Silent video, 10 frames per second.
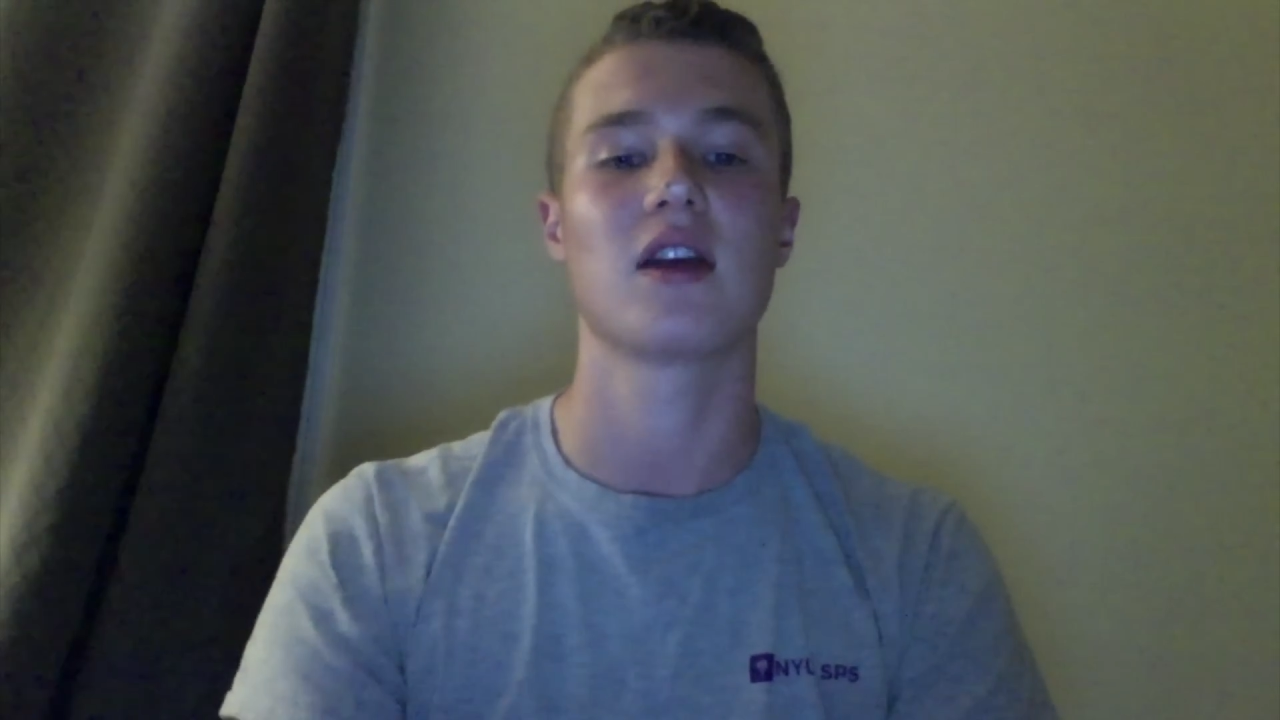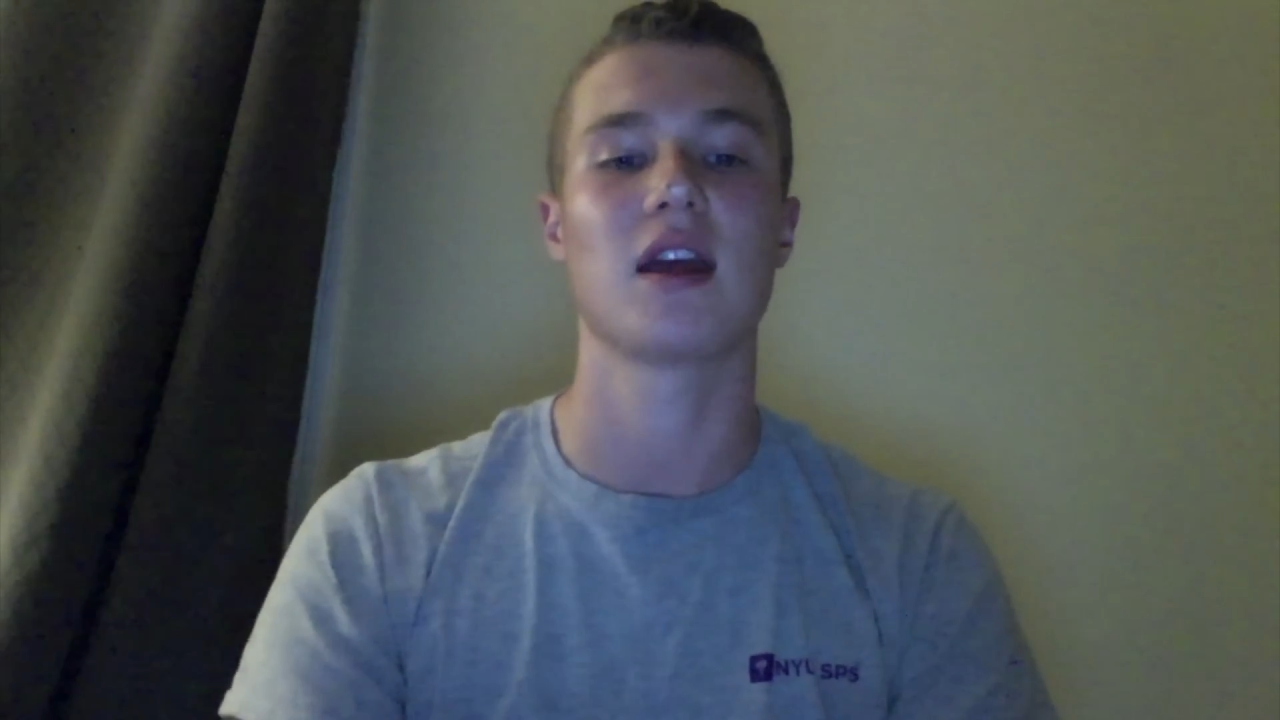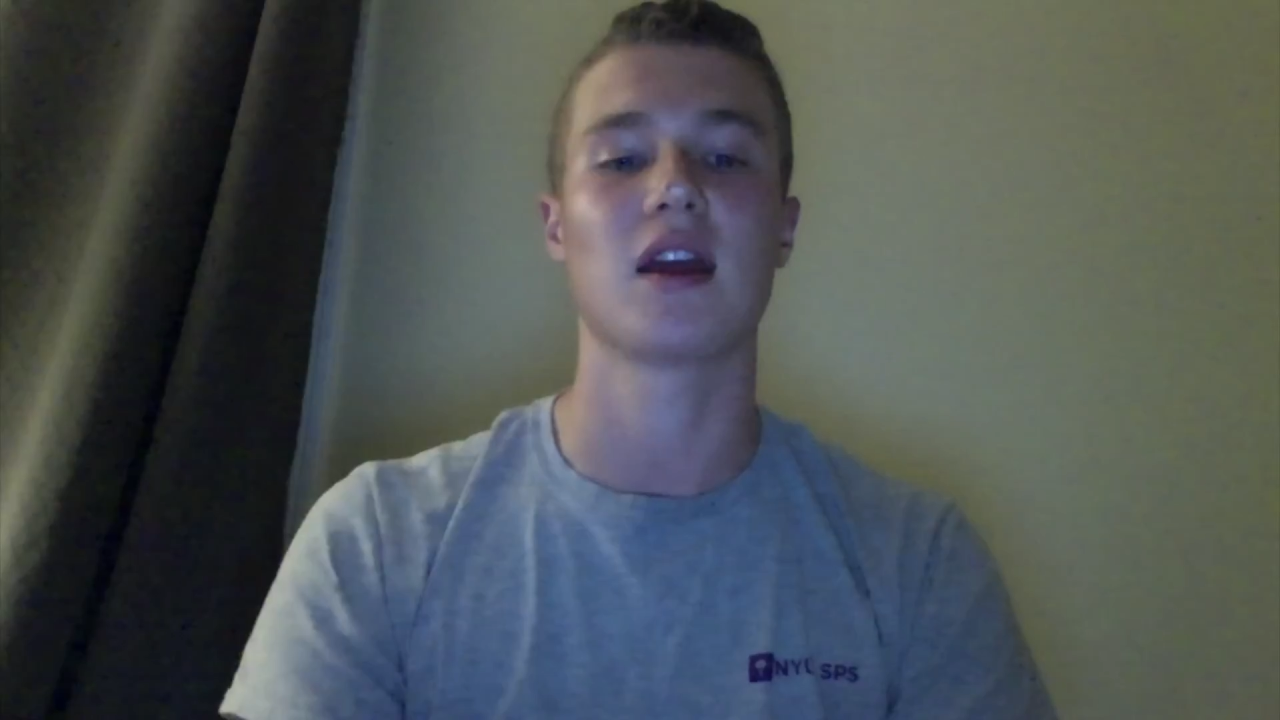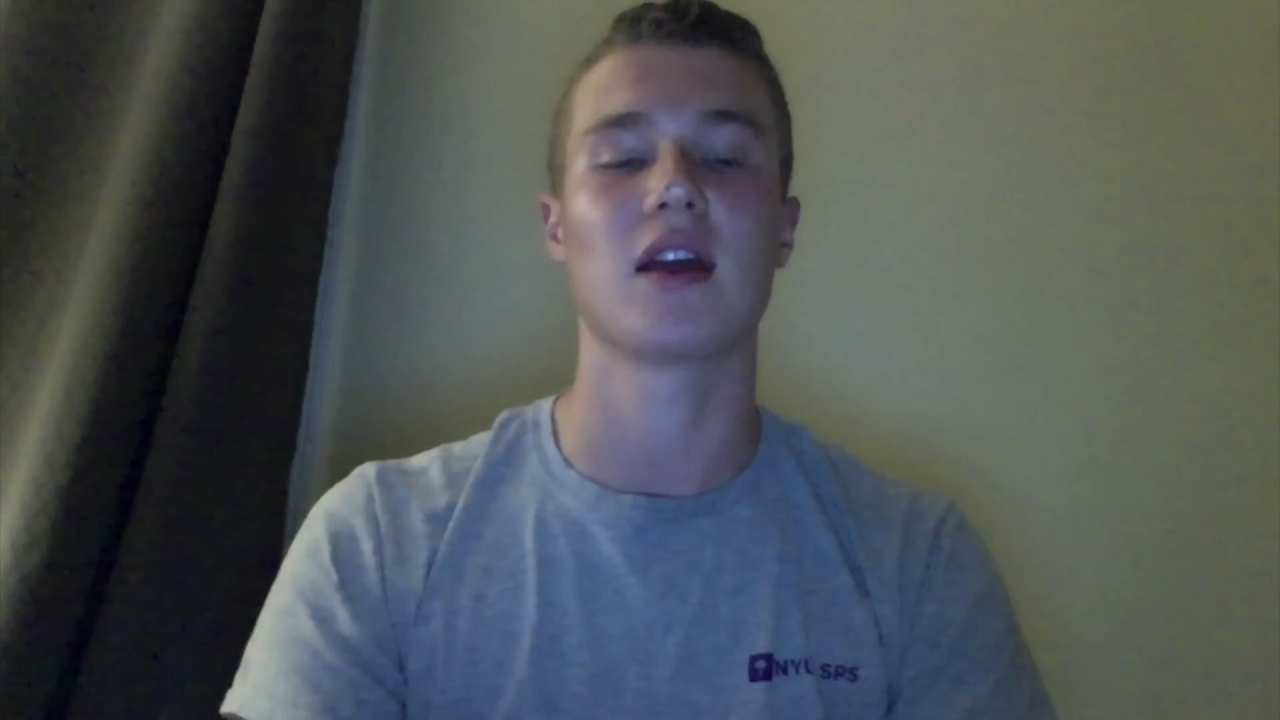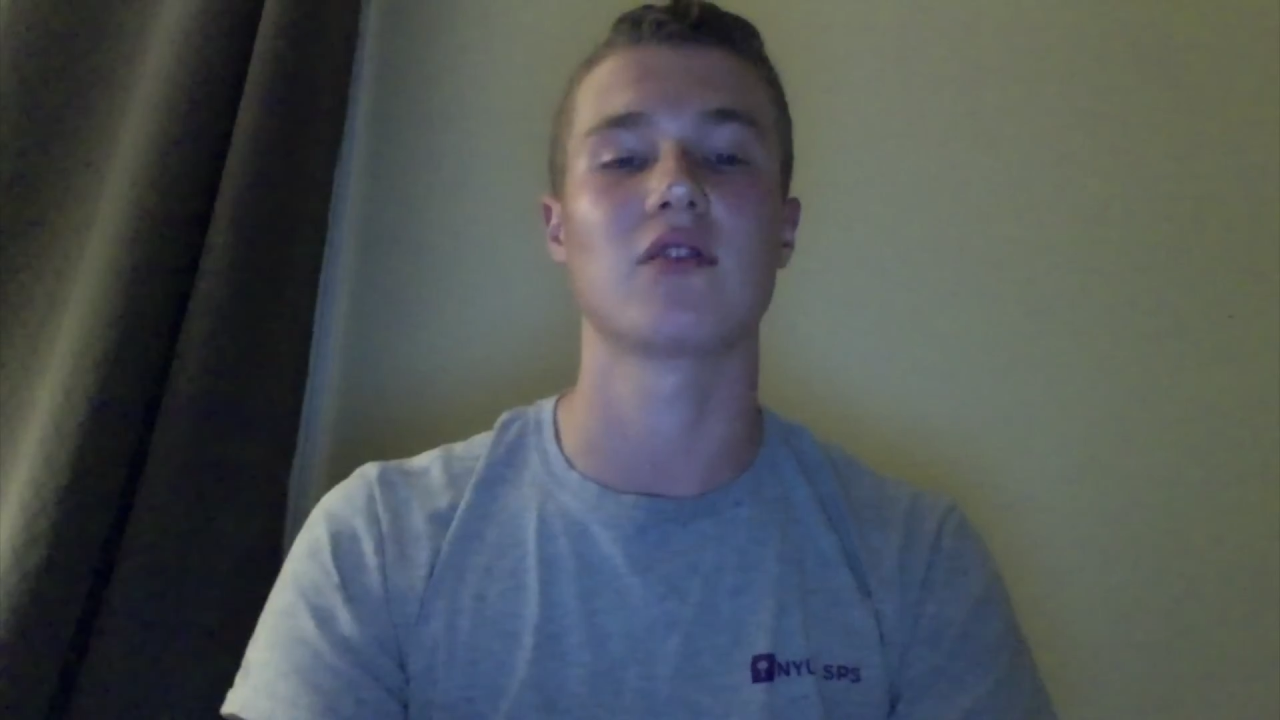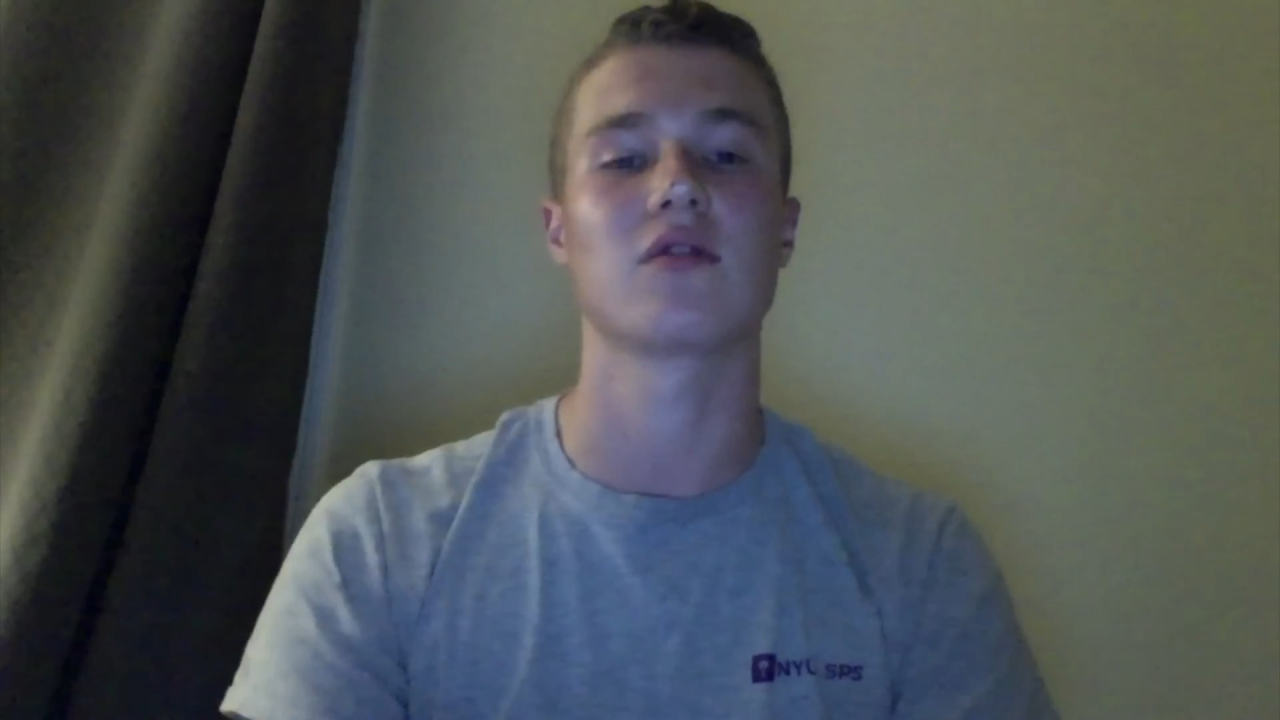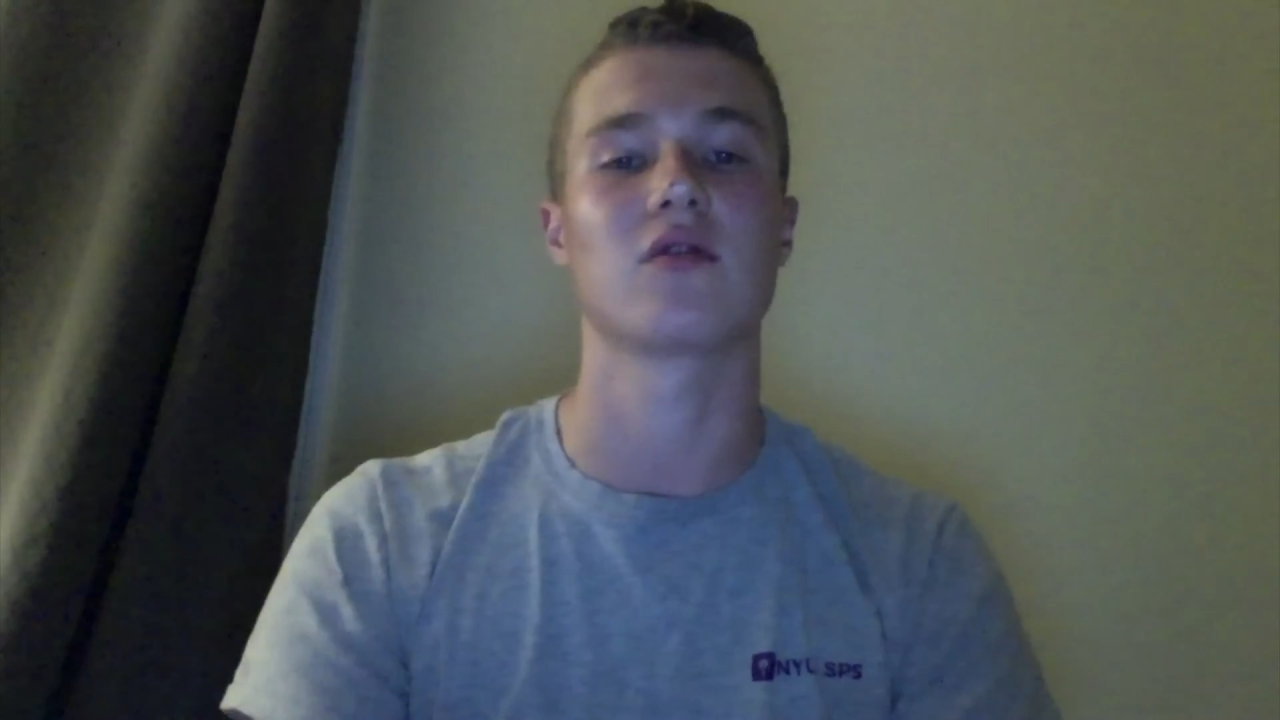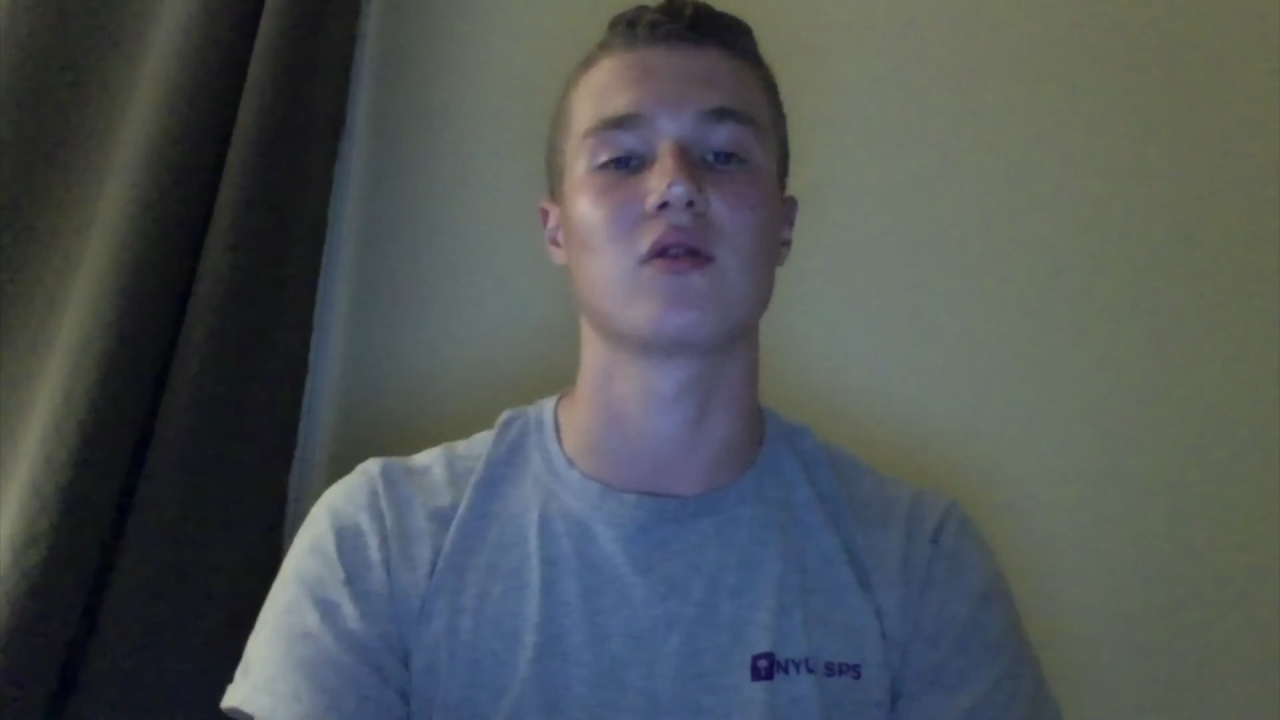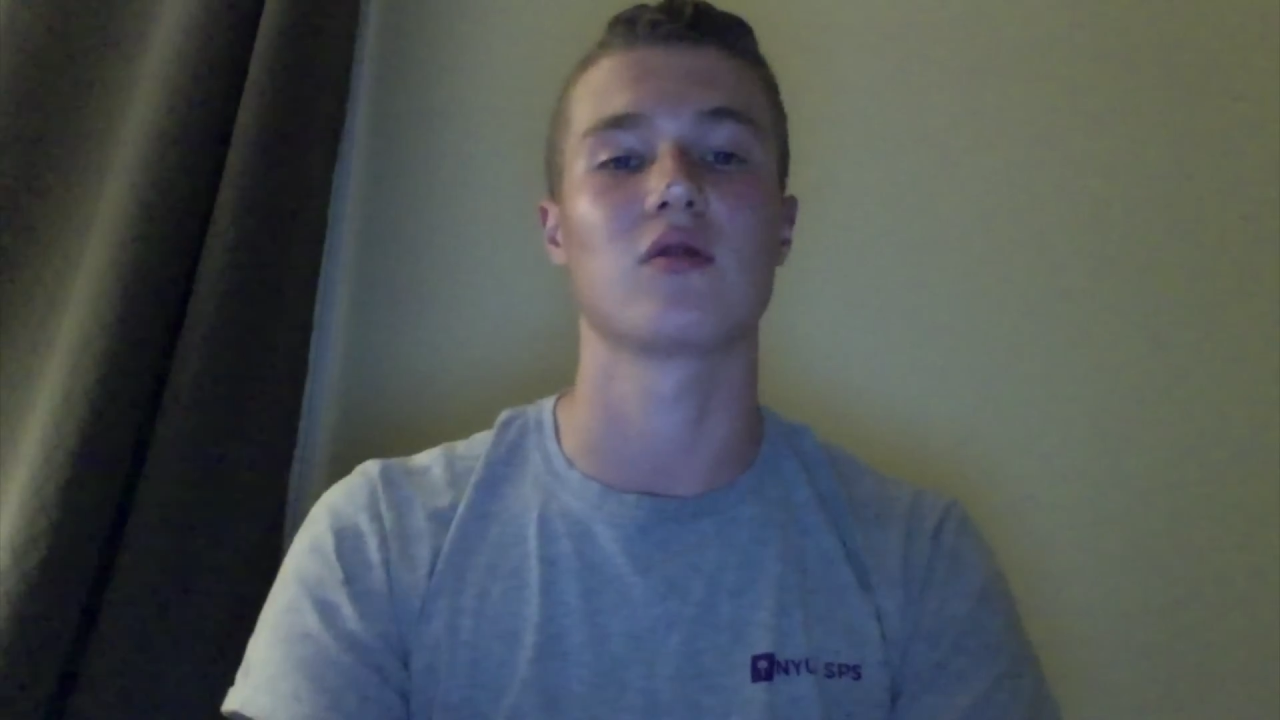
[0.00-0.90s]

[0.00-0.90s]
and the